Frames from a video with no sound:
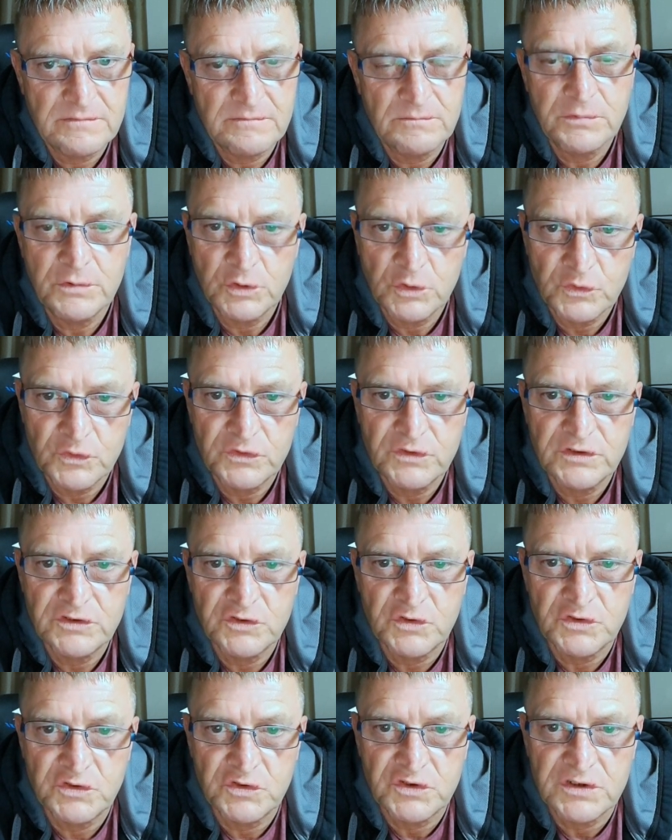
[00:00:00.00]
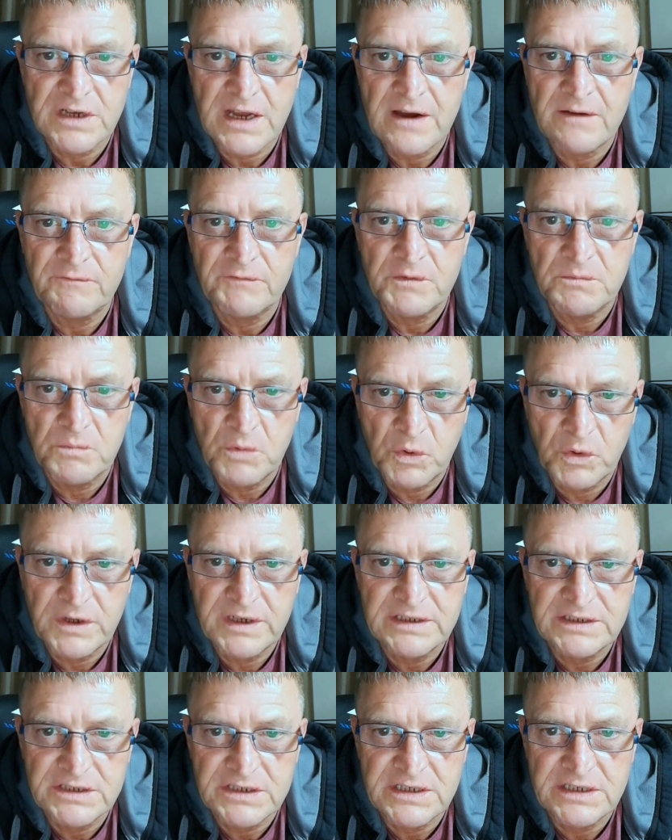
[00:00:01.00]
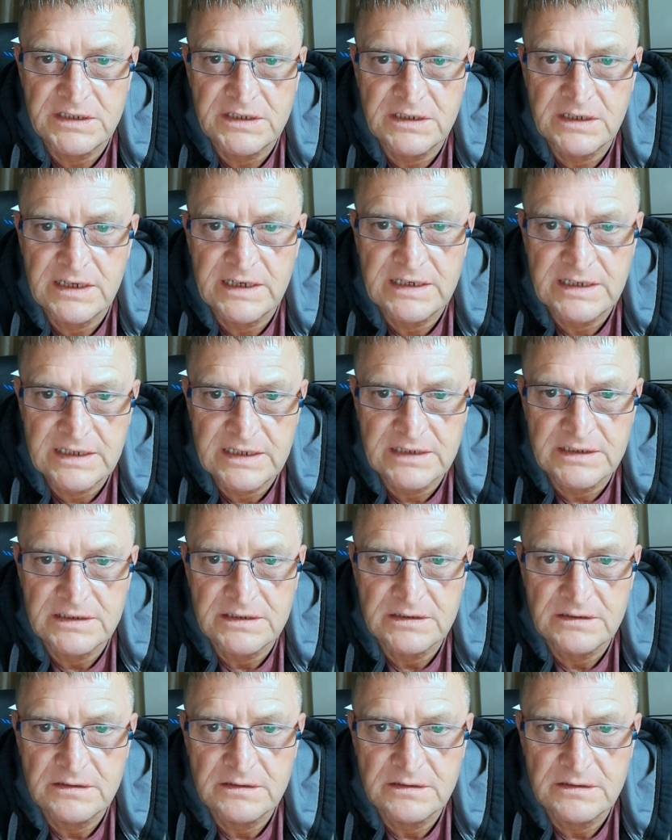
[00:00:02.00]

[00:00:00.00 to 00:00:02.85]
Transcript: blood, so it doesn't have the monkey gene in it.